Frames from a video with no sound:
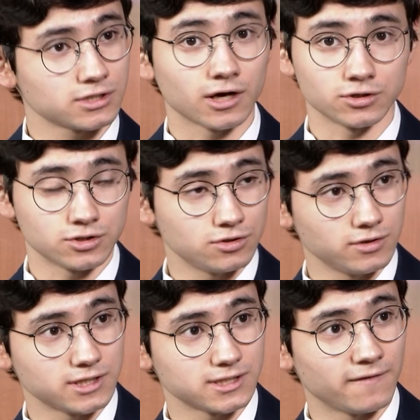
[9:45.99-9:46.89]
talk to
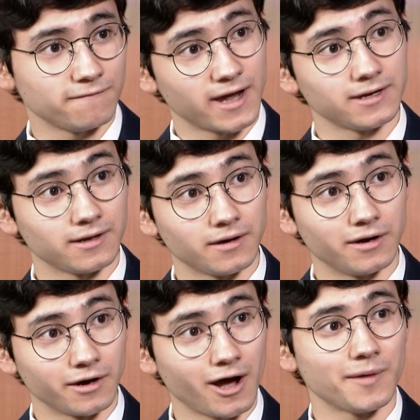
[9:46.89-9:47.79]
students, and finding
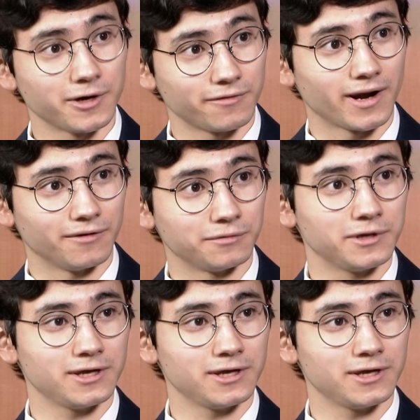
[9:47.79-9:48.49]
a common ground